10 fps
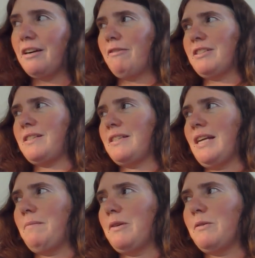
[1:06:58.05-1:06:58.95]
What's the
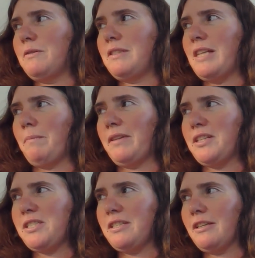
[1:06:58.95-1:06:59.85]
demo?
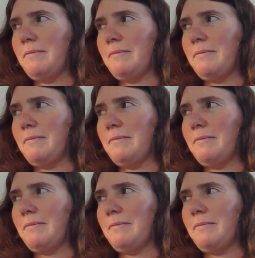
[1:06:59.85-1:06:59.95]
Demolition